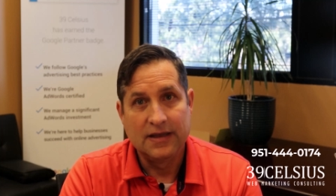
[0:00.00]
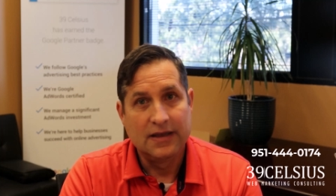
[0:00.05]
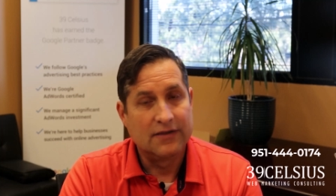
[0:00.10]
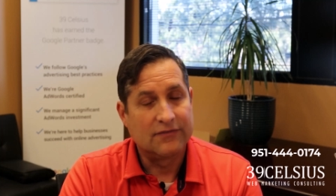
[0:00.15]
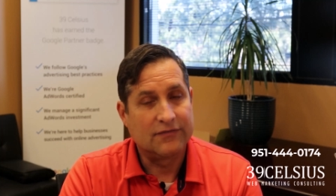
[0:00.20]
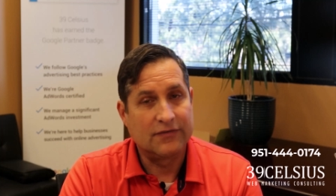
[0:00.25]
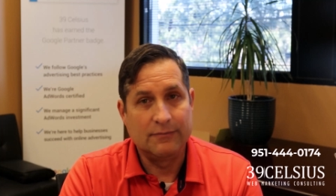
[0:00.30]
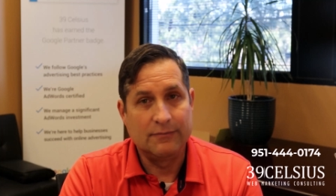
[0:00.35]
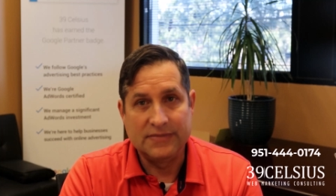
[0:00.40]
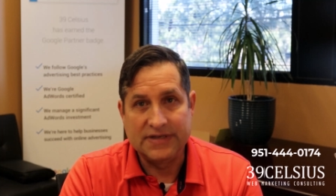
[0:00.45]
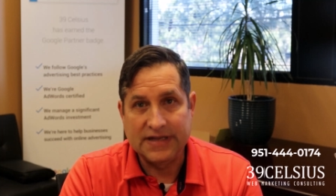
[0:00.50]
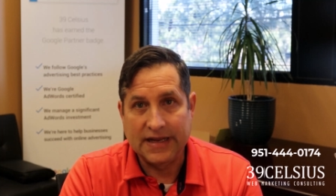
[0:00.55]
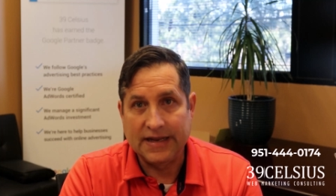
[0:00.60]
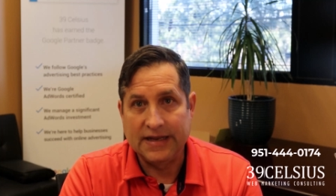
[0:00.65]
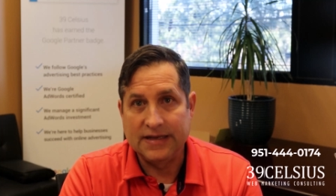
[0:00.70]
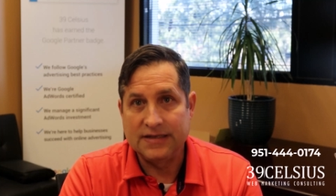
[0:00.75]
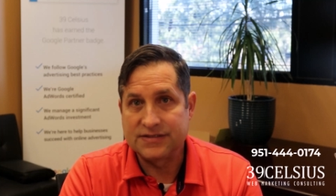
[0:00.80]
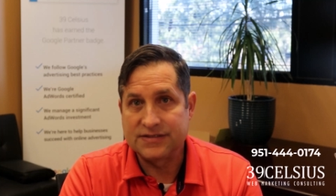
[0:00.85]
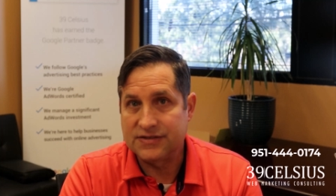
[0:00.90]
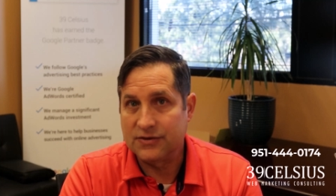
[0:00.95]
from
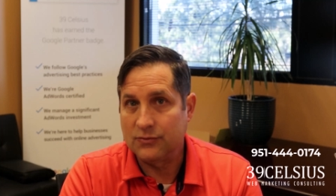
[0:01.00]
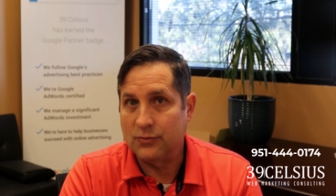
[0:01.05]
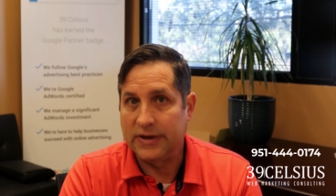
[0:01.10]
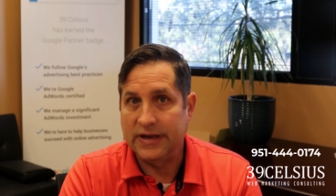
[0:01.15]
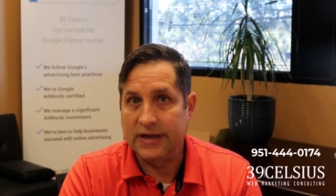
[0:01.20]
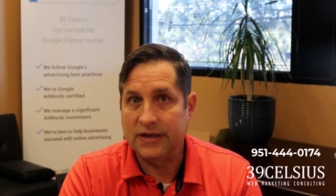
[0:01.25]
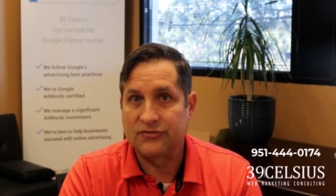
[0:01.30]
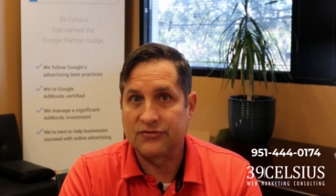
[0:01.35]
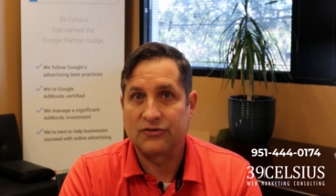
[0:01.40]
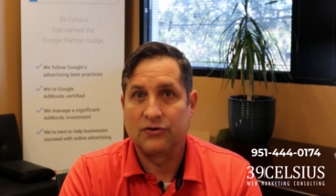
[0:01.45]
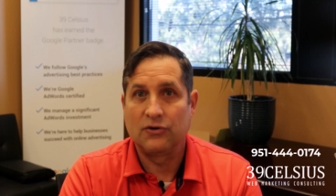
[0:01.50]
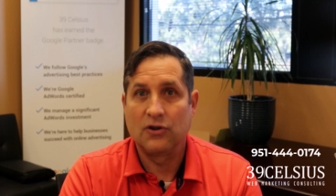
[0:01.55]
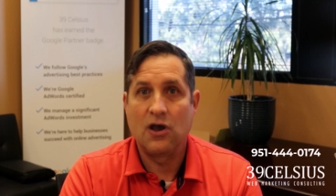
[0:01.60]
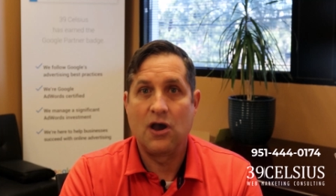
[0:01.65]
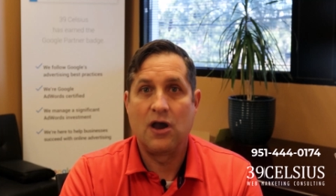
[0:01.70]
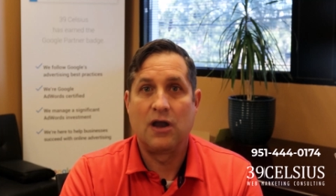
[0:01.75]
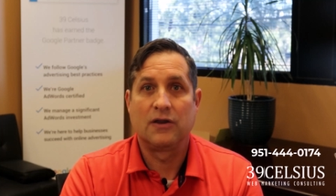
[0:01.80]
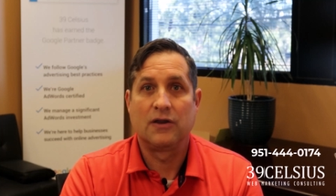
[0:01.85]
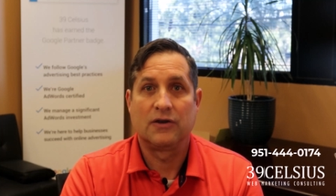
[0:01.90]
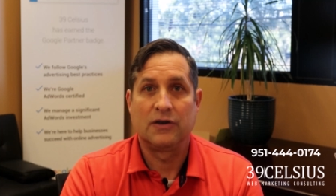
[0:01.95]
days to weeks or
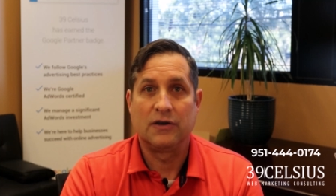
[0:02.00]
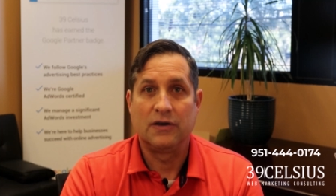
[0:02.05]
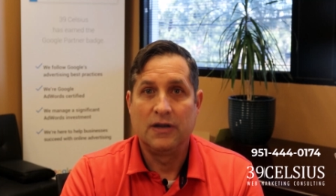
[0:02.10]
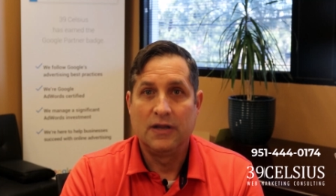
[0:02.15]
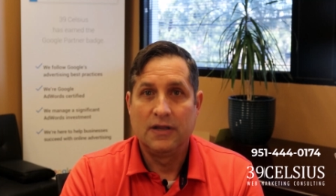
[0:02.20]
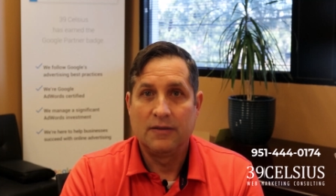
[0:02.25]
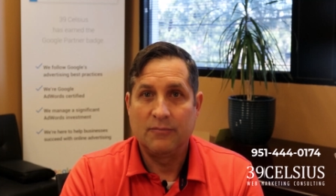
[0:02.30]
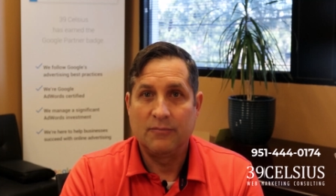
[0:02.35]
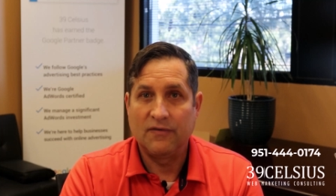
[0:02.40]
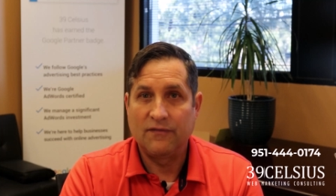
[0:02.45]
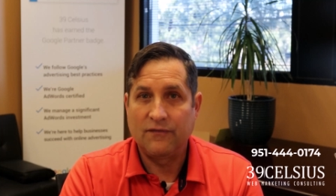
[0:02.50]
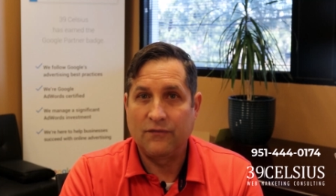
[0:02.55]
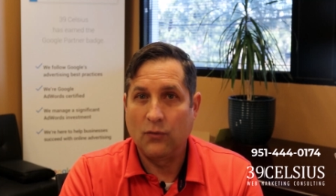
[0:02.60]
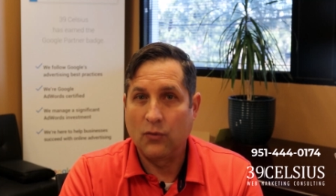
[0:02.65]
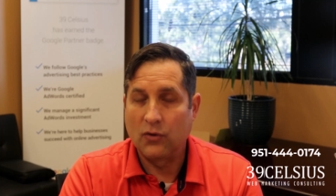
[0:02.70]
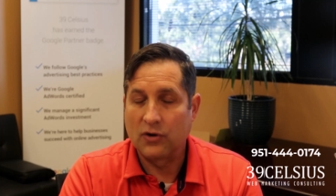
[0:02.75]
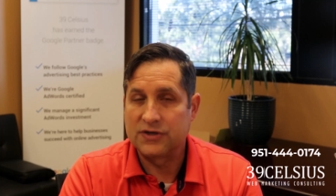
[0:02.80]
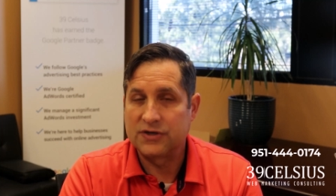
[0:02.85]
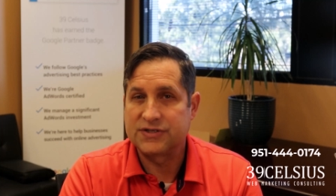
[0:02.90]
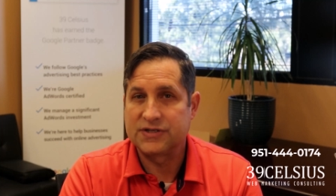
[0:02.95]
longer
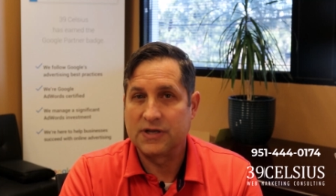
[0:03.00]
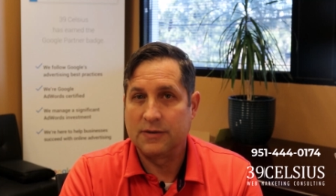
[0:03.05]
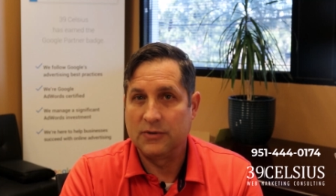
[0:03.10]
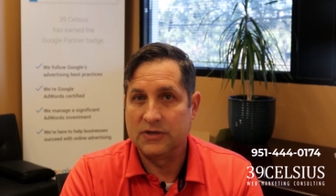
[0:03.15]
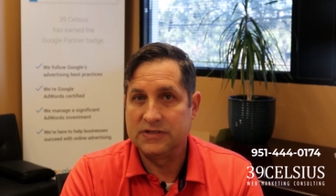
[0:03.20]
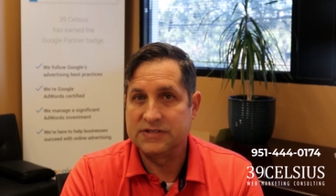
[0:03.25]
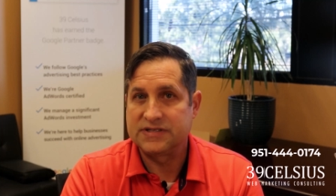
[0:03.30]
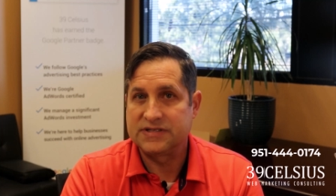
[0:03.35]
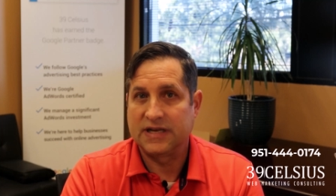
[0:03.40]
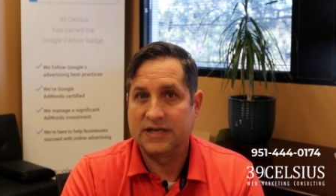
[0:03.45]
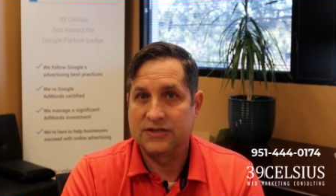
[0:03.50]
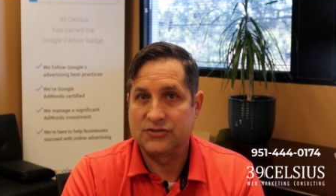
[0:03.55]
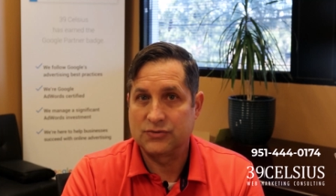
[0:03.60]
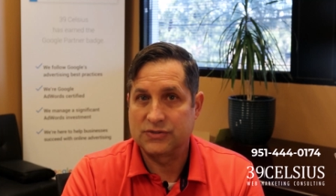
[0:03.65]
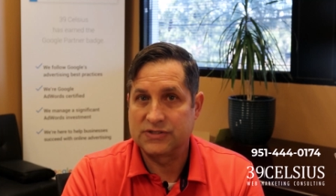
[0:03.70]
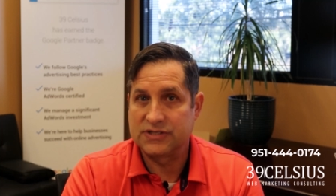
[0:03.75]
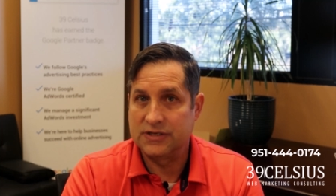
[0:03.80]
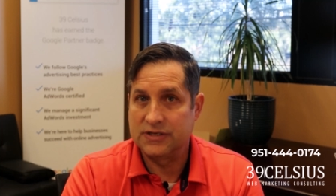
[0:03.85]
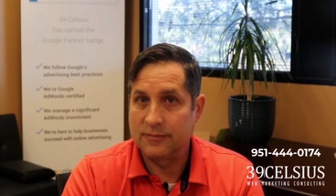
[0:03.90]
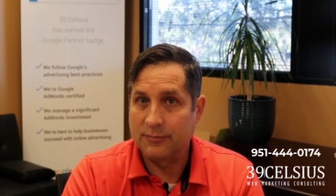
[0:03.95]
before someone
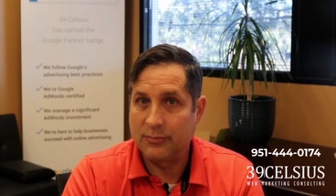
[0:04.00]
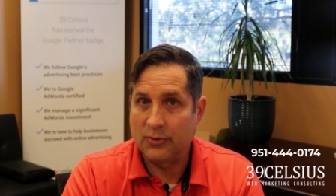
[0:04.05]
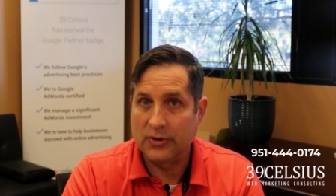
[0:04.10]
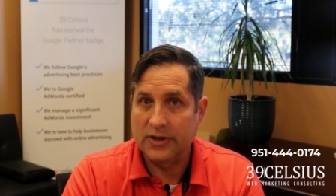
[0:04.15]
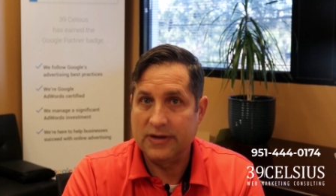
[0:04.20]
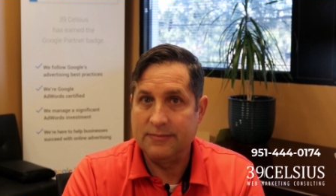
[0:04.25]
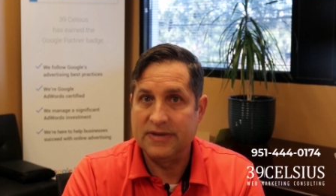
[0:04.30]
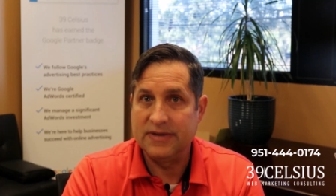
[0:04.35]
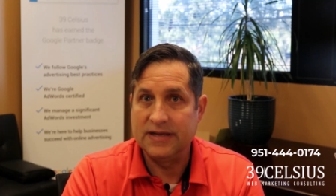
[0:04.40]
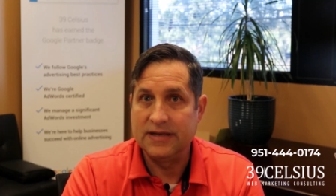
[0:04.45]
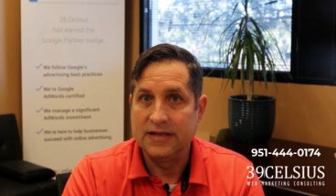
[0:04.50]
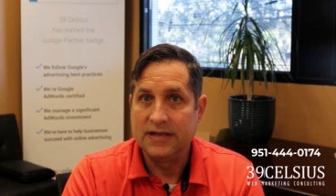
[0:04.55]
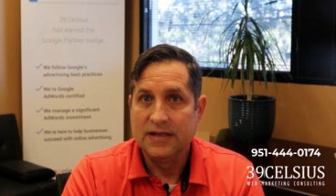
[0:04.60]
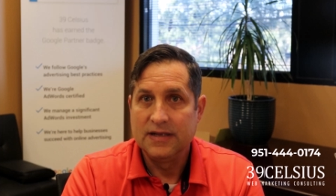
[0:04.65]
schedules an appointment.